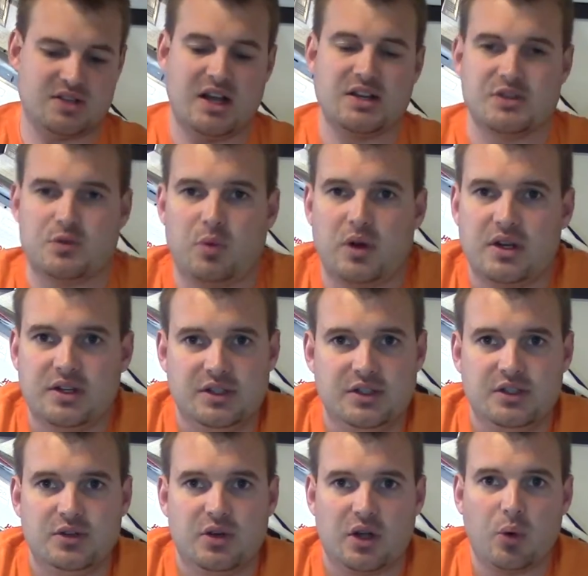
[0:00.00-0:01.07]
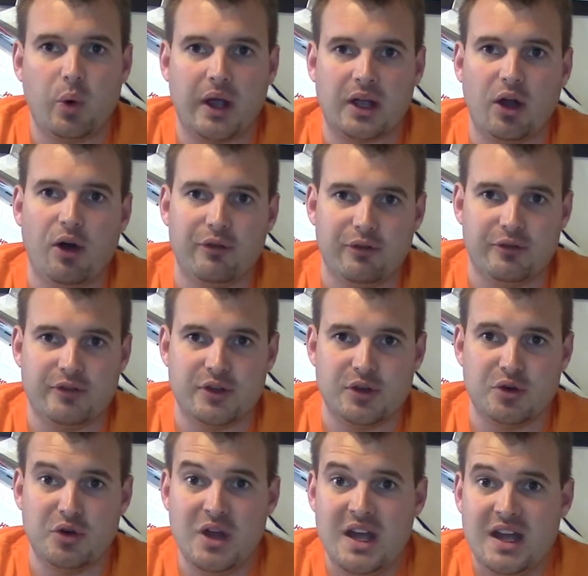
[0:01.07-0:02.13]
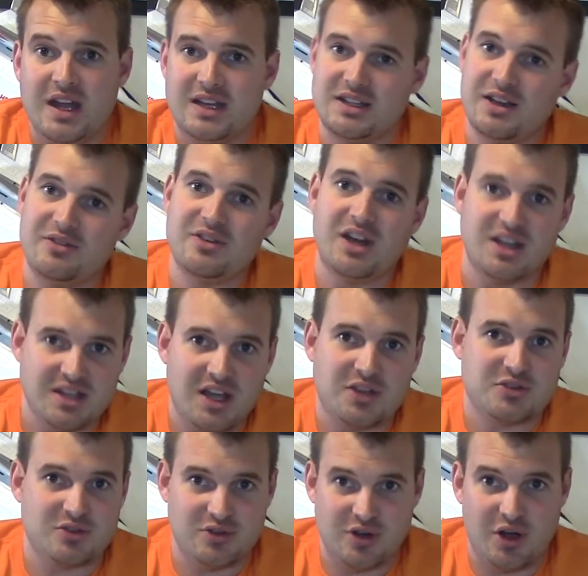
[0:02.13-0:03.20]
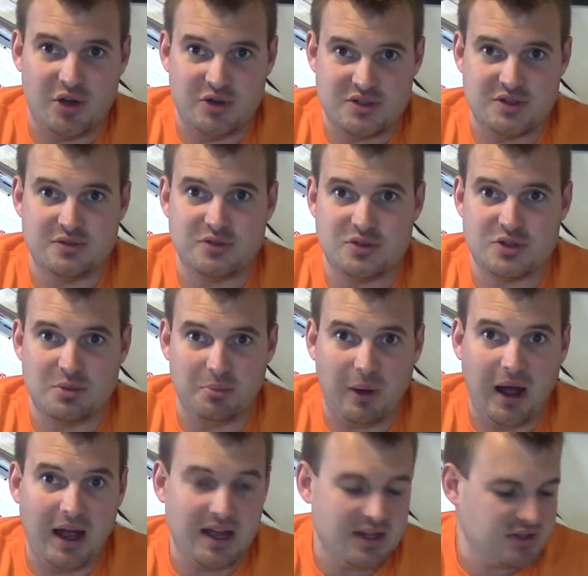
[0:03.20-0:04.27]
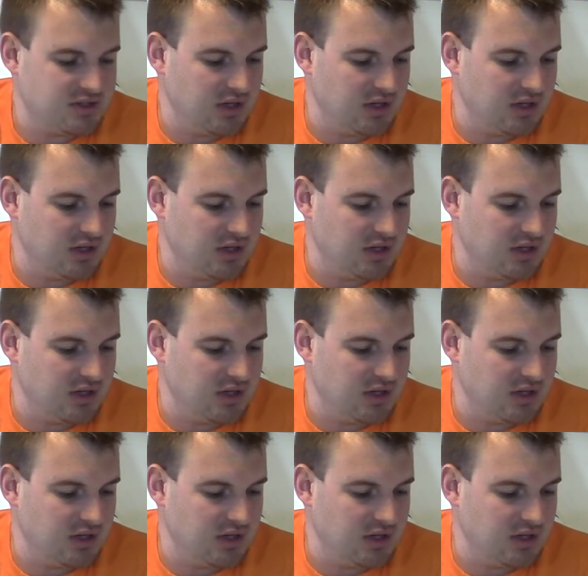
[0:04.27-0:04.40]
I just wanted to do a quick overview and give you a yes or no's if you should buy it.